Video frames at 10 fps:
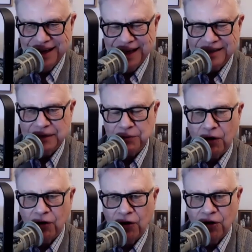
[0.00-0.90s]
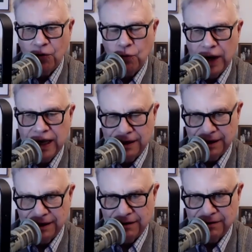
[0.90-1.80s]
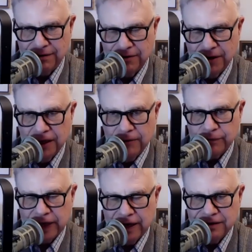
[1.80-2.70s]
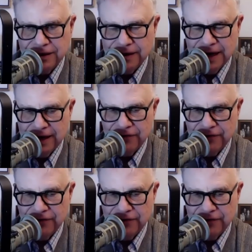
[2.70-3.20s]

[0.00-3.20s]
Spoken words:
and they were all waiting. Anne didn't have